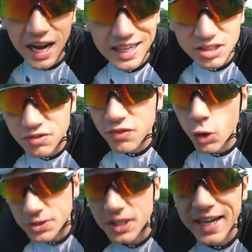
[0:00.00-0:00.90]
and it's
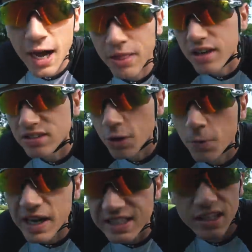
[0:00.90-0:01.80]
unfortunate now that there's no
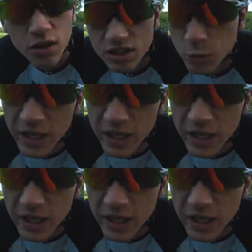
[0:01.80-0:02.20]
racing on this